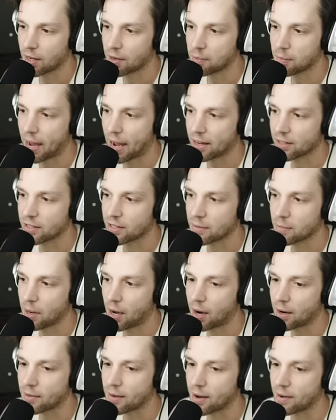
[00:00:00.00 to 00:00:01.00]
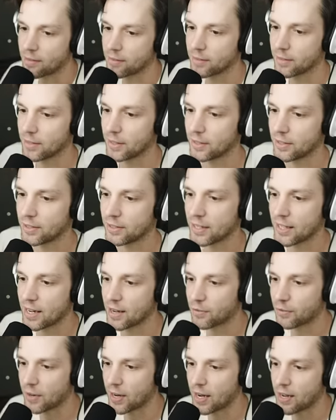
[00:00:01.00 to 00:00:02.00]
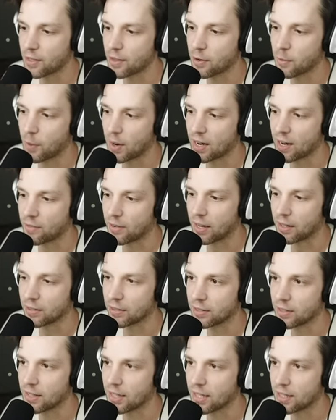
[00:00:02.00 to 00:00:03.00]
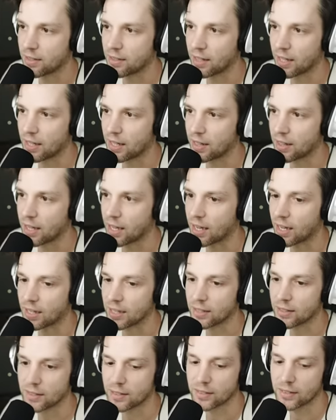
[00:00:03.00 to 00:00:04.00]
Come back tomorrow. See if either one of us needs anything.